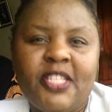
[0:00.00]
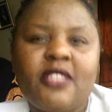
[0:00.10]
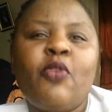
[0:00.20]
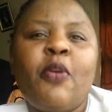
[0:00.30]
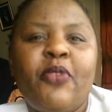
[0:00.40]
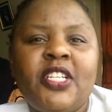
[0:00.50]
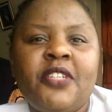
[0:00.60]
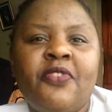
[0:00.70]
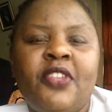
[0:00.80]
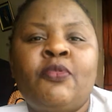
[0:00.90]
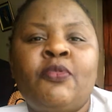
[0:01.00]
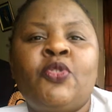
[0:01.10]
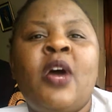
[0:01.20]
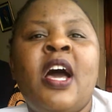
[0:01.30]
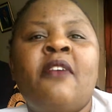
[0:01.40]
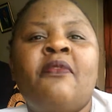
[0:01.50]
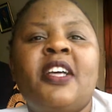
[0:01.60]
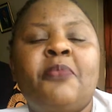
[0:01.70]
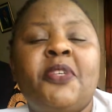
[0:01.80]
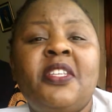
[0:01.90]
It's more important for them to have
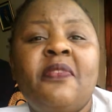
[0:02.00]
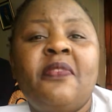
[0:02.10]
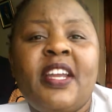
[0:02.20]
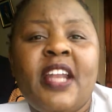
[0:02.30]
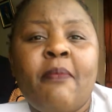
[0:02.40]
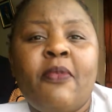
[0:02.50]
a specific number